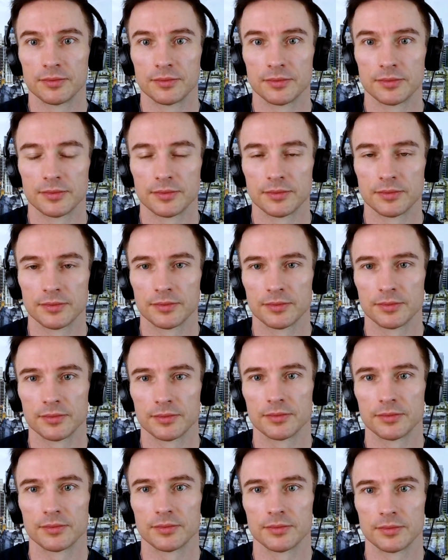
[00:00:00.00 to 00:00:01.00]

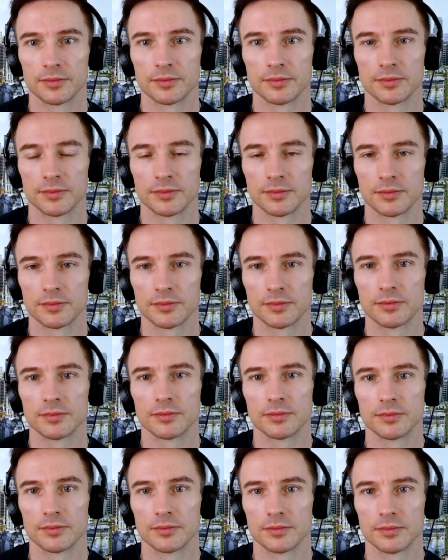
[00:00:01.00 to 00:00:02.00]

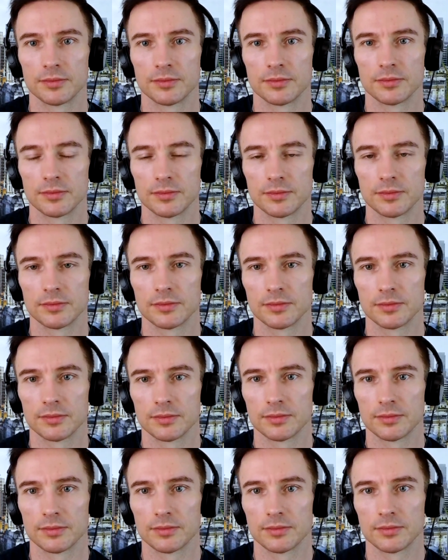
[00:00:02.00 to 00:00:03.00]

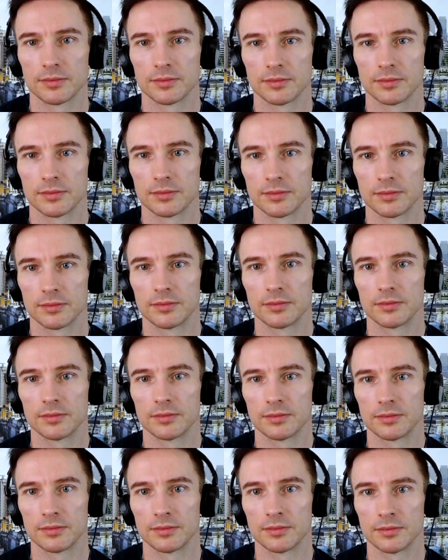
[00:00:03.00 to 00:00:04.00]

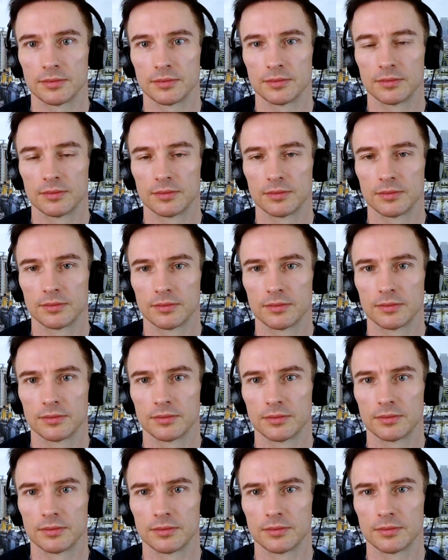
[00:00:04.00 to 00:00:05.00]

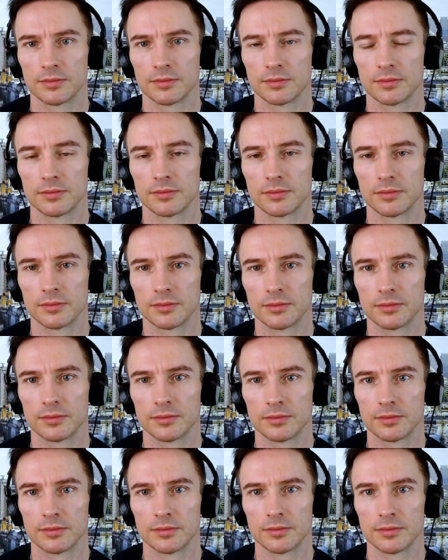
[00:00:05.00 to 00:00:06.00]

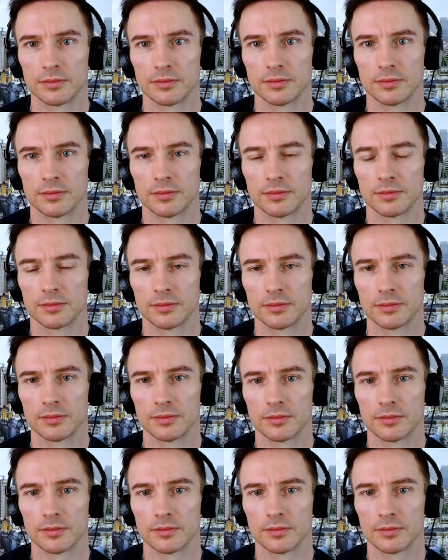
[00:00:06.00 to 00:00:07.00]

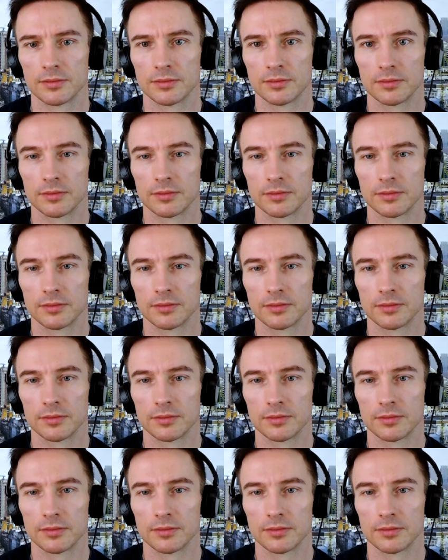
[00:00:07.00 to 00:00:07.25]
The person shown says nothing.